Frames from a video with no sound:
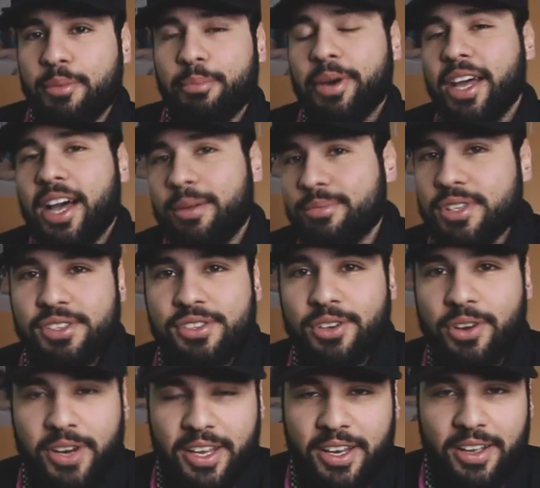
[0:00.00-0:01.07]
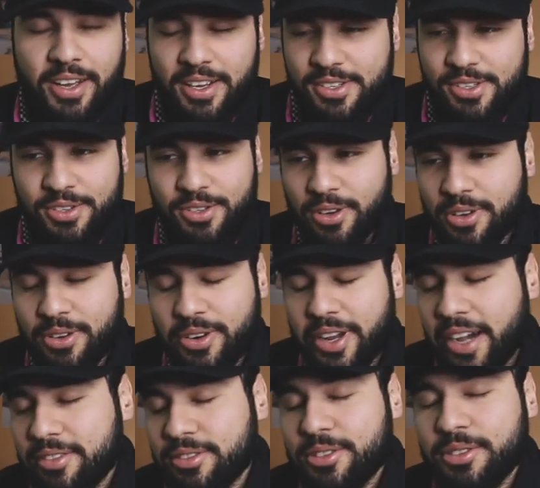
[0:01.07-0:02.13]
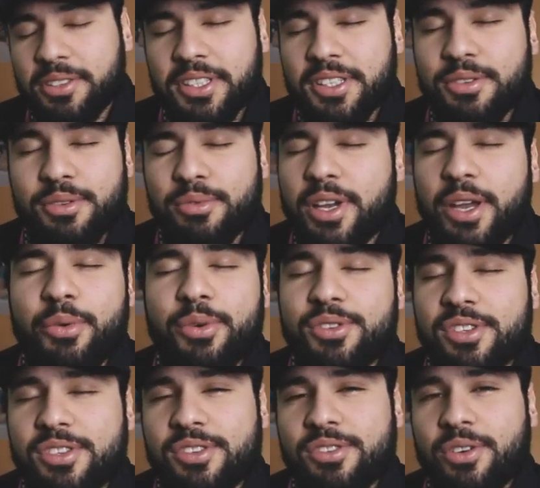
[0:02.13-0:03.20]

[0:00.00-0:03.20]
But yeah, I'm just joking, guys. You don't, you don't have to. It's, it was just a